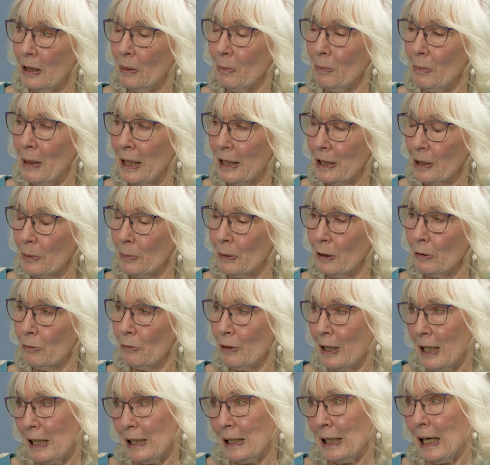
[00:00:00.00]
And it makes me
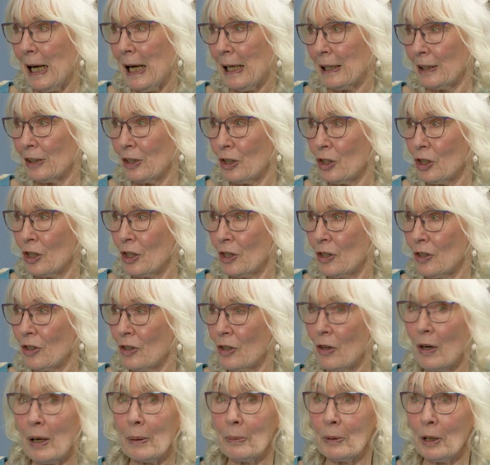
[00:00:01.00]
really anxious,
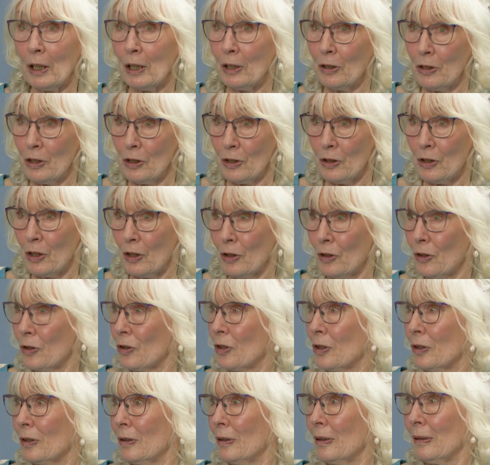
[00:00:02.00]
so I'm going to
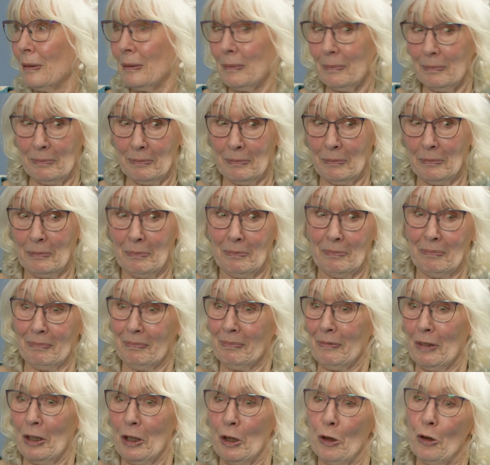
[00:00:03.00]
just
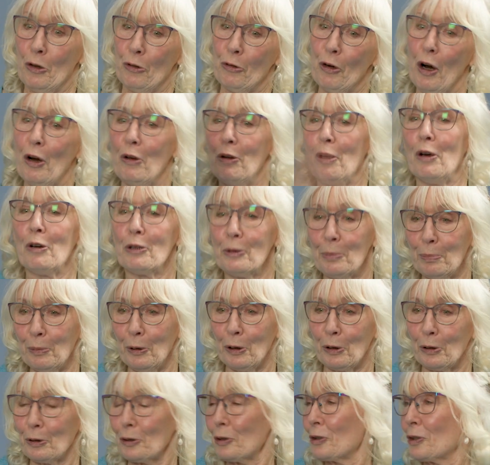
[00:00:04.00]
throw those
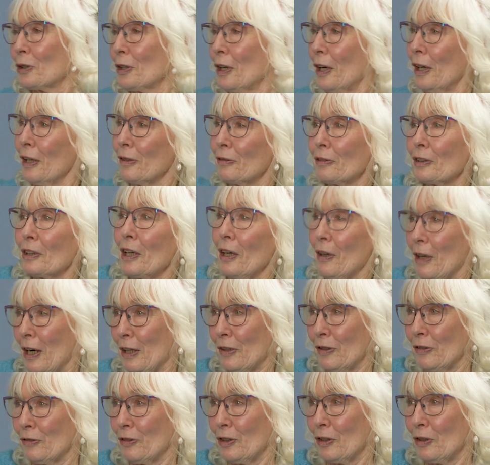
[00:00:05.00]
books and go
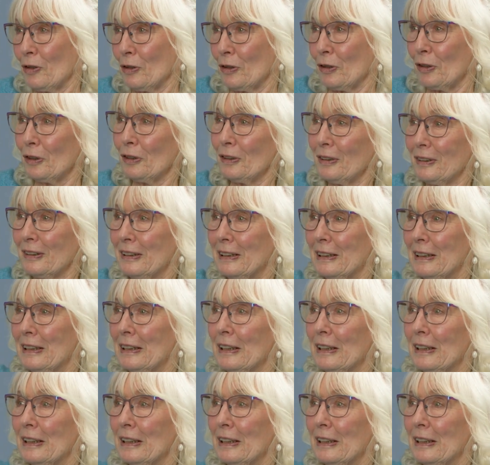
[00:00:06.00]
out of the door.